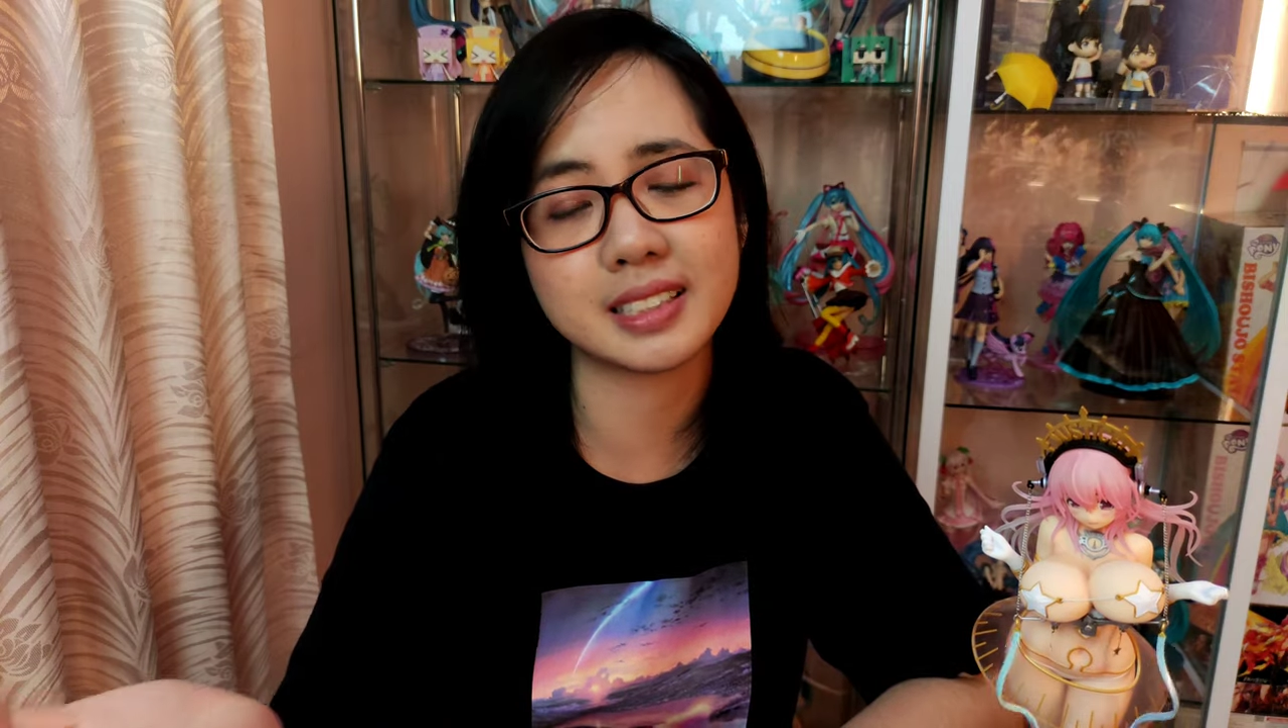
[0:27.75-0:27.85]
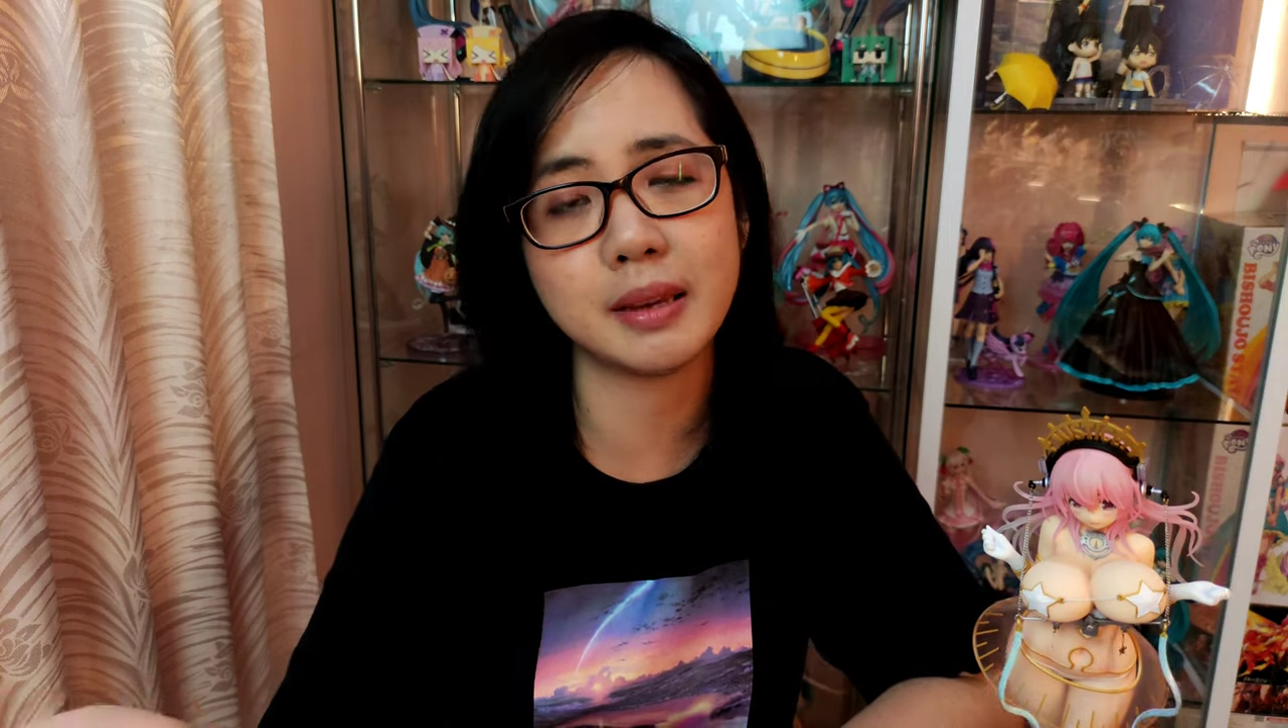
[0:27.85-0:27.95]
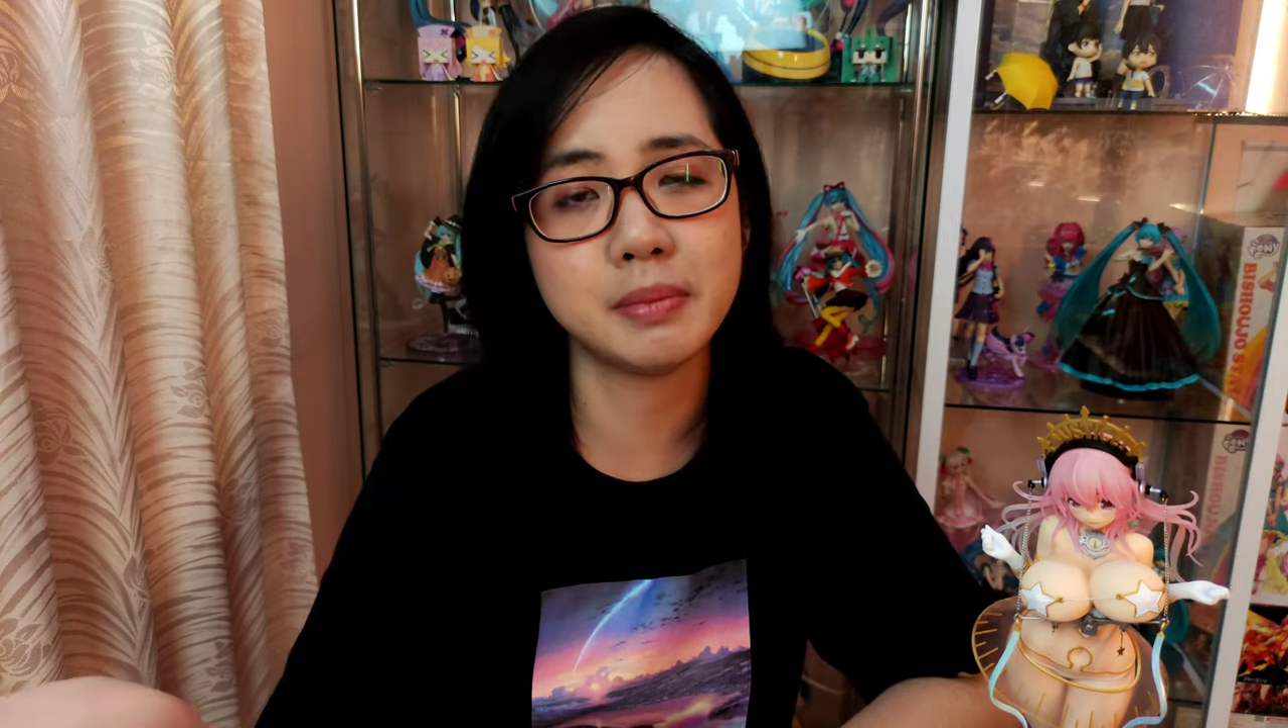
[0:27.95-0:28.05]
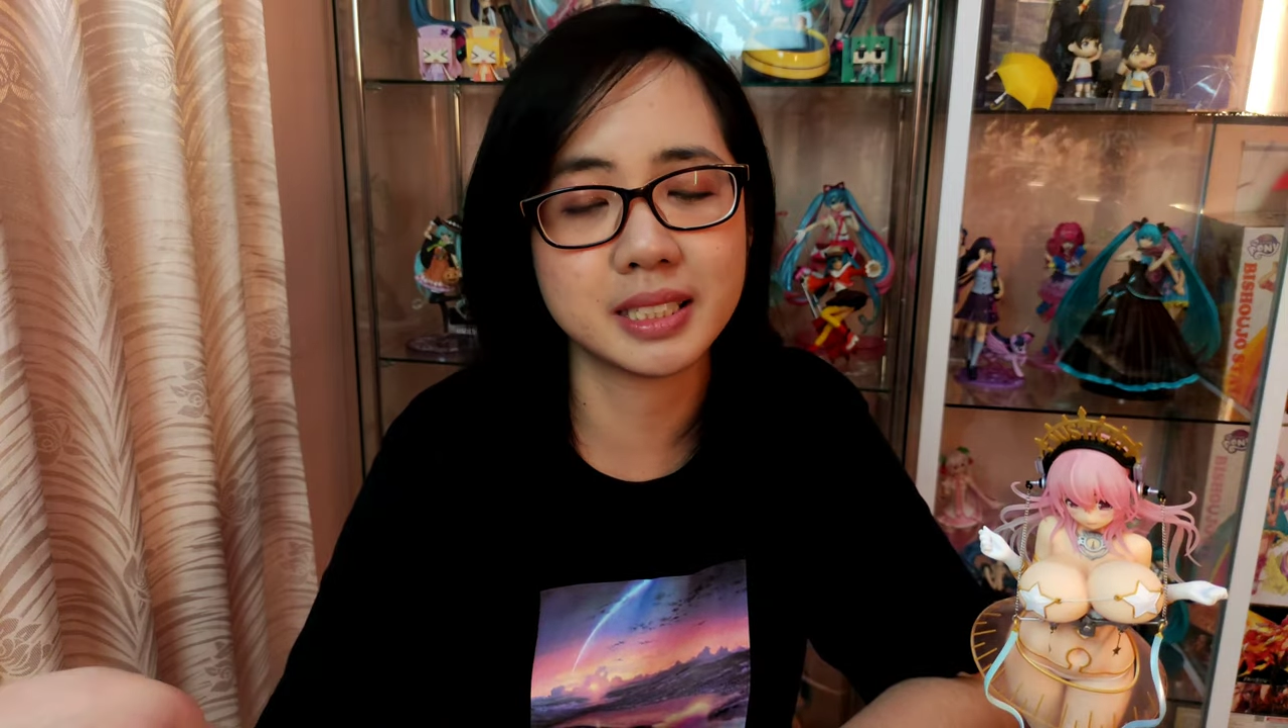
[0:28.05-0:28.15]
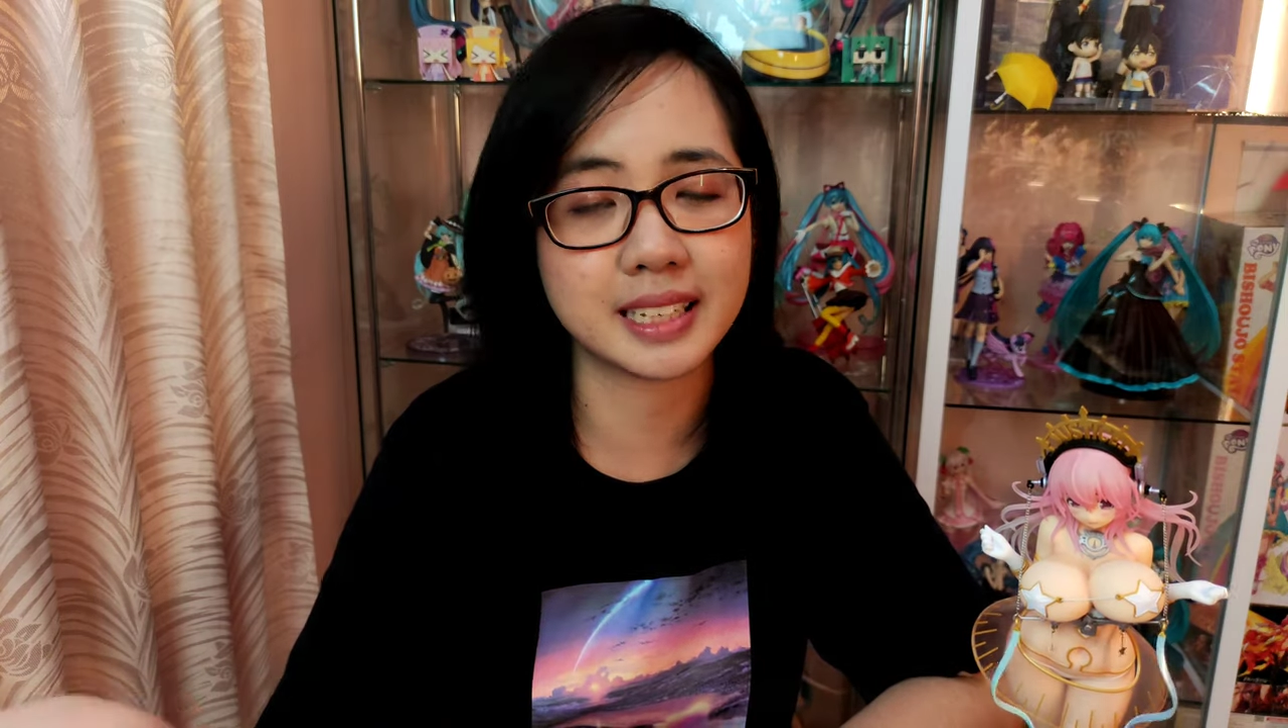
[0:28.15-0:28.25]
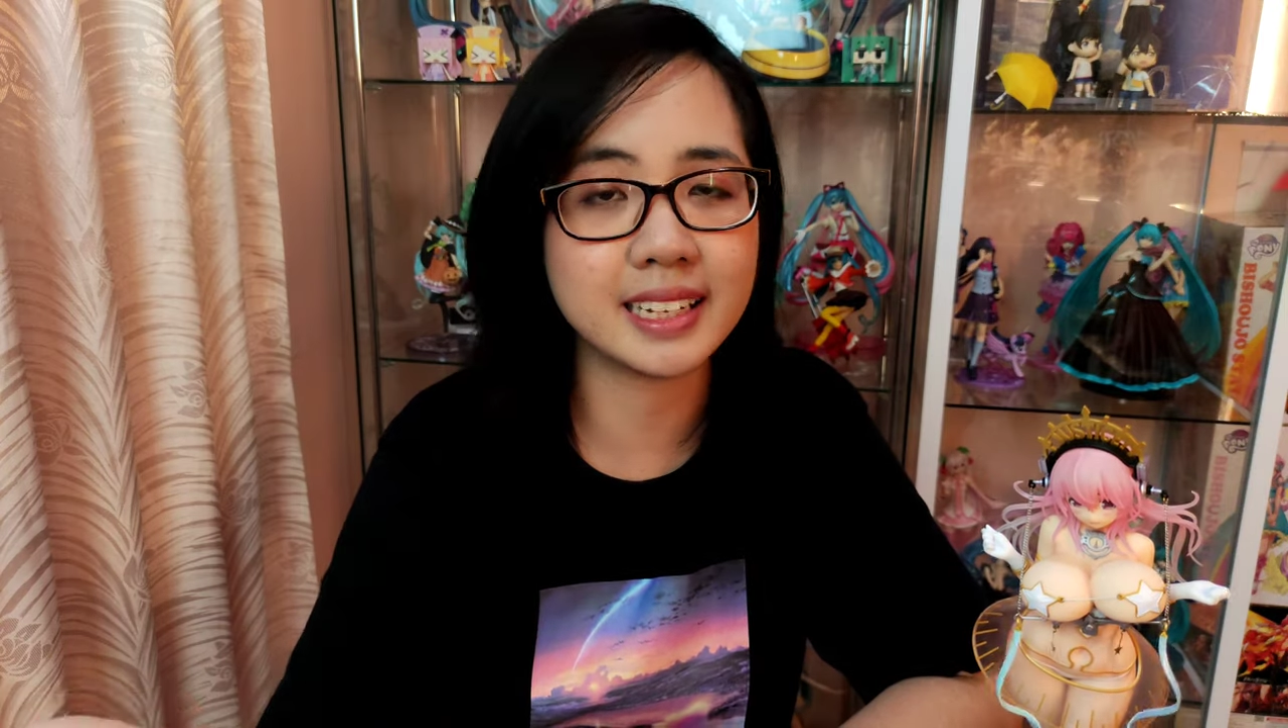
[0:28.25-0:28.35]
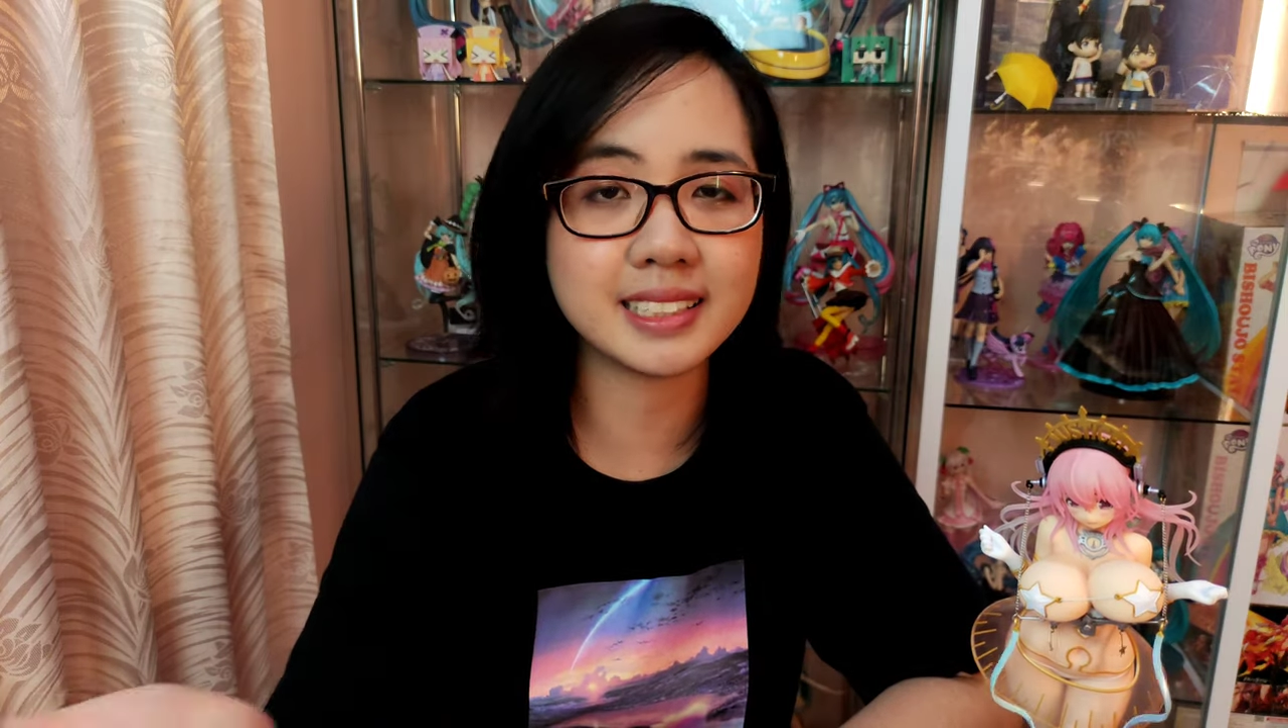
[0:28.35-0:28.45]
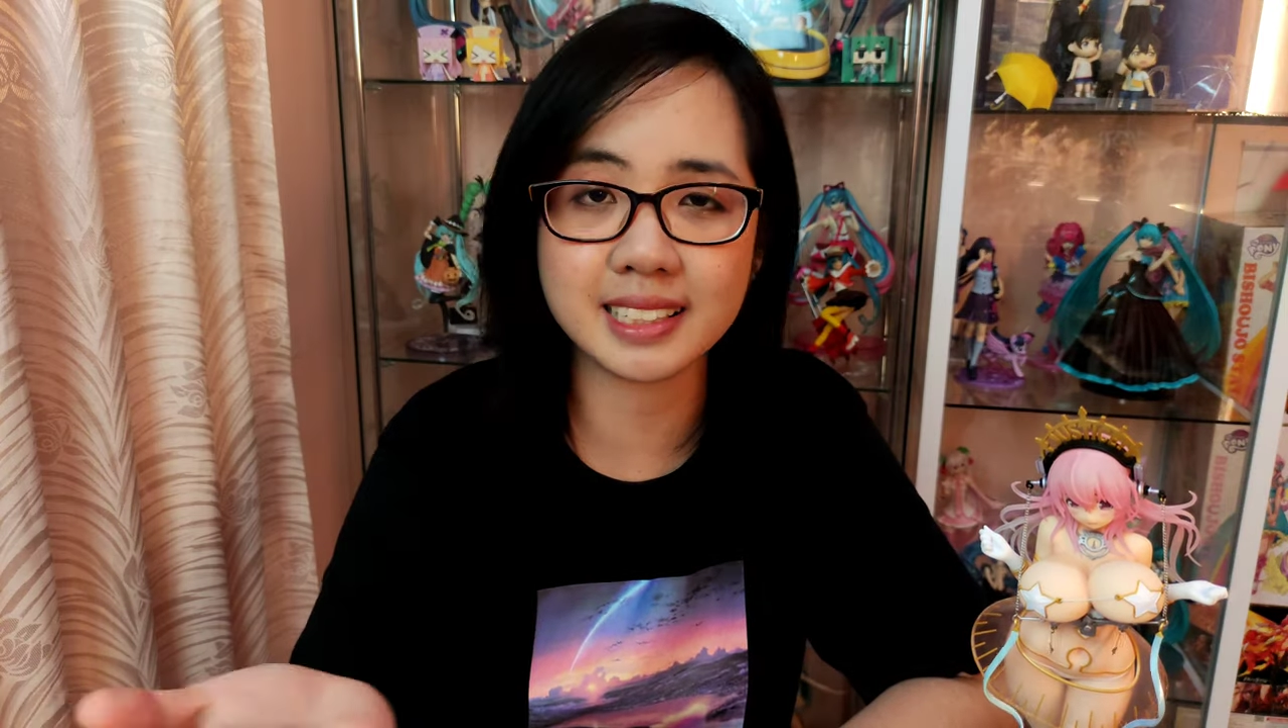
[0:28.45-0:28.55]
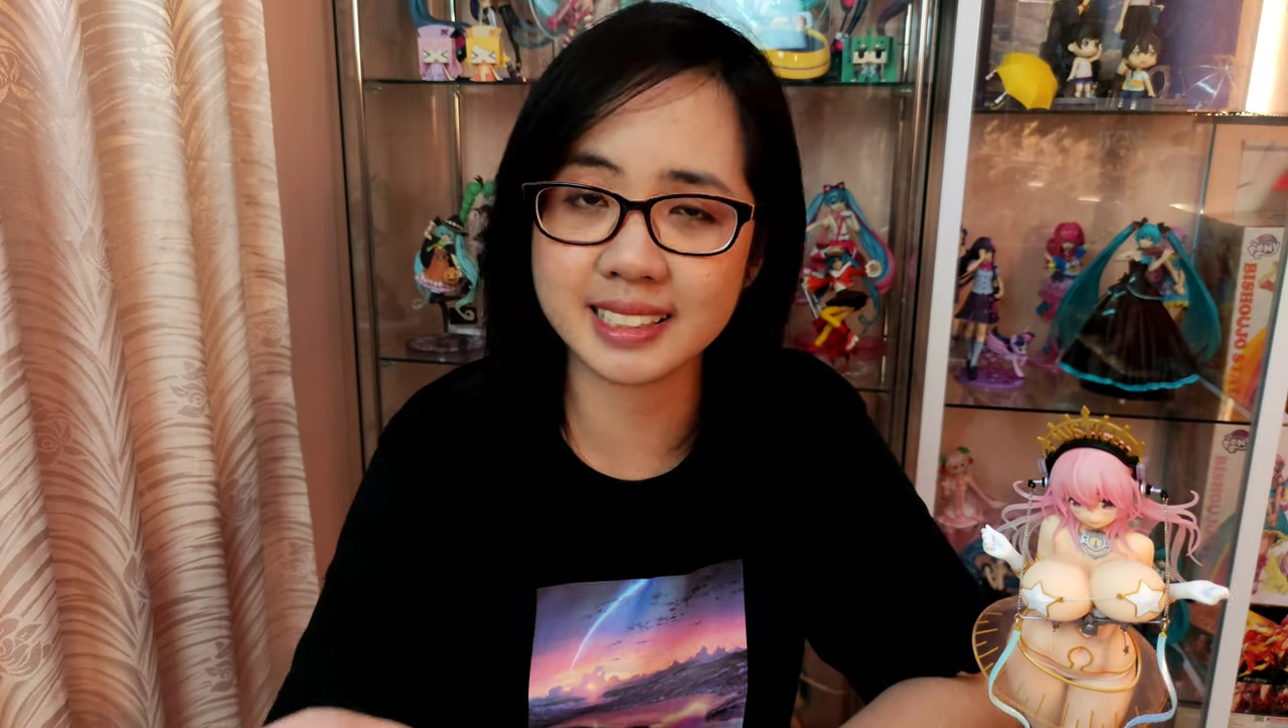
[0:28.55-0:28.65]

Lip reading: same mistakes